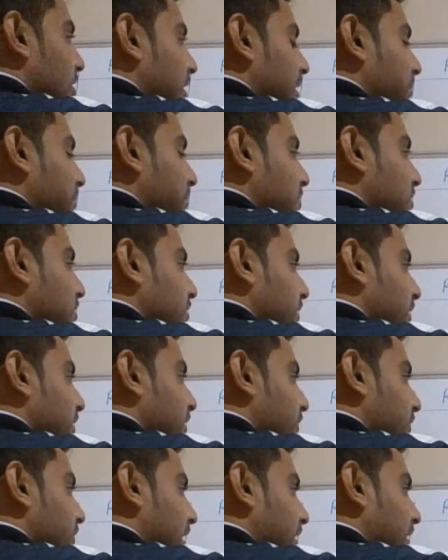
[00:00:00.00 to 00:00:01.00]
I'm just going to
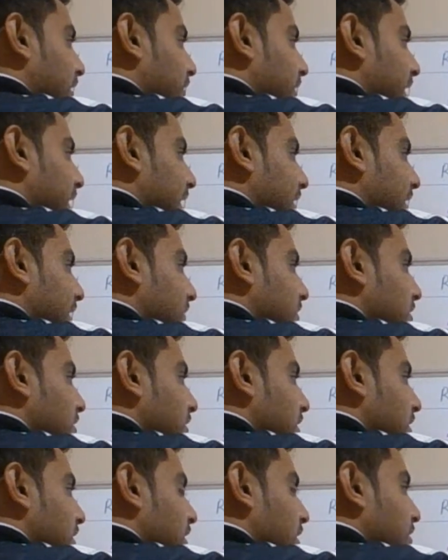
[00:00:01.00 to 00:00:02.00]
round that
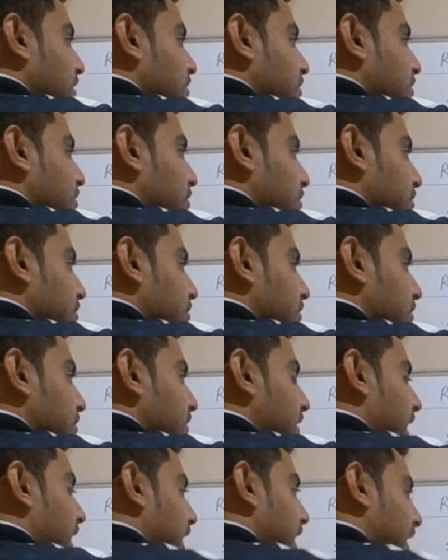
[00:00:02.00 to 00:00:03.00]
to
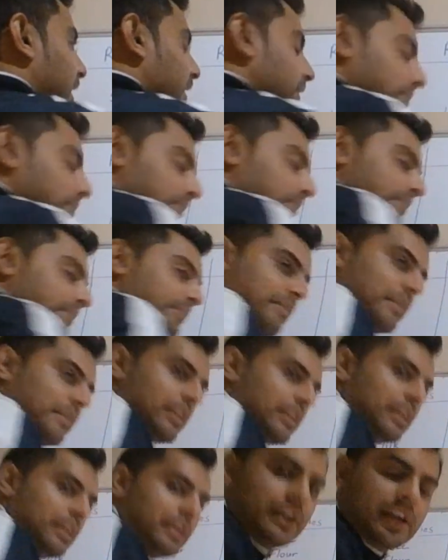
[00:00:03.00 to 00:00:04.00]
9.
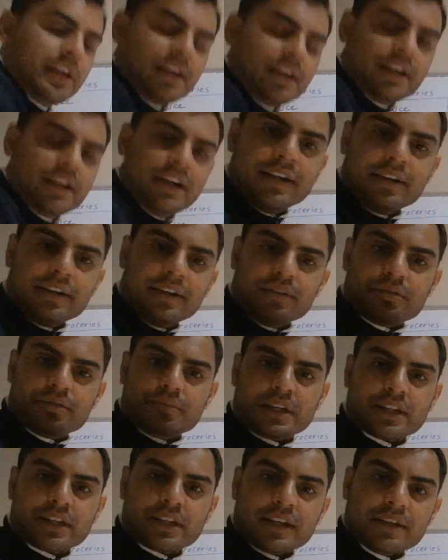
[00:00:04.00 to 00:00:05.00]
And
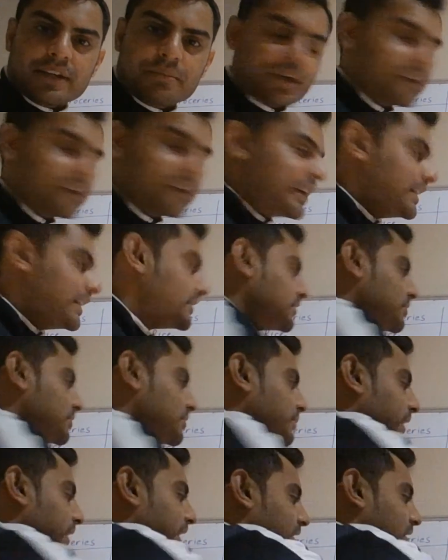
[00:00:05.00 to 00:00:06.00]
we can progress this
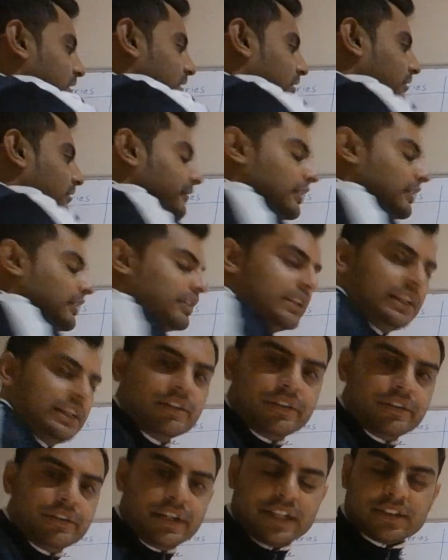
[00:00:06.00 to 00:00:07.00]
way. I'll fill in
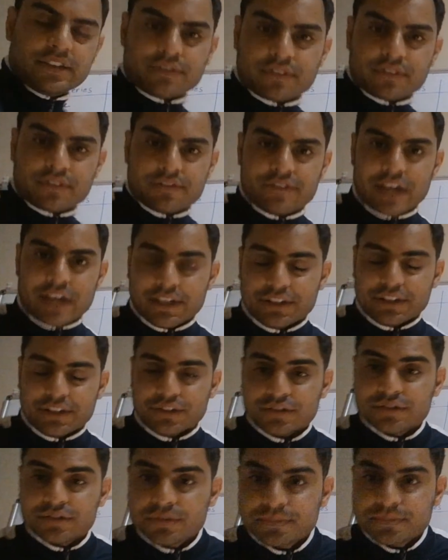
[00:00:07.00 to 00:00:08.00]
the rest of the
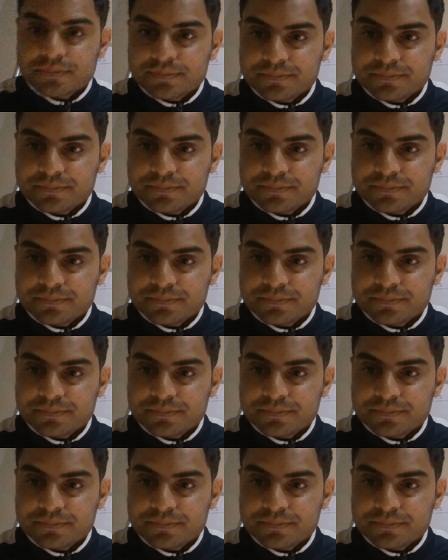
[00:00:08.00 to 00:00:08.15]
values.